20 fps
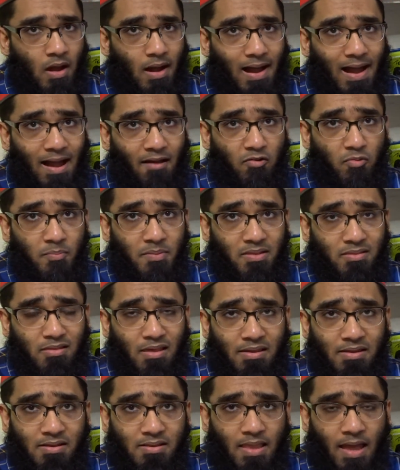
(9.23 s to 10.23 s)
I'll be
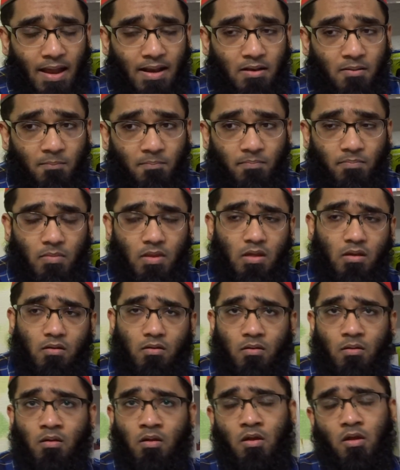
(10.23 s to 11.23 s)
saying that
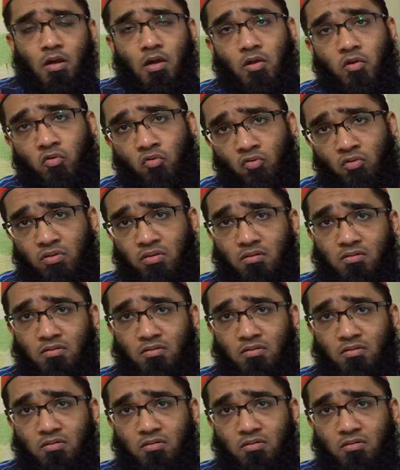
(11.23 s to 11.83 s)
use